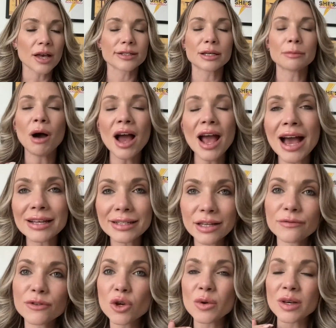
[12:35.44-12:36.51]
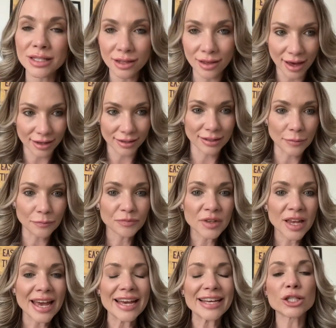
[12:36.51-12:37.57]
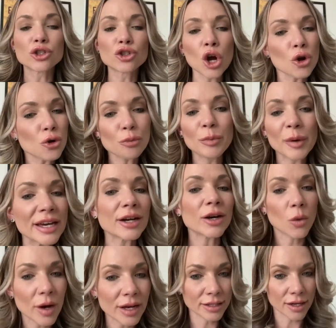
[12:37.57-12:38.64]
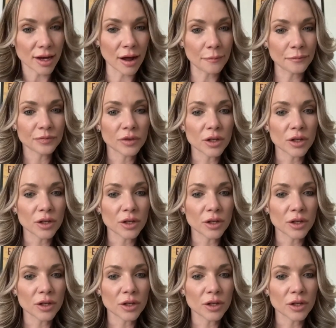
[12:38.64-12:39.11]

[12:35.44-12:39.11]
So my ask of you is this, is don't be a quitter.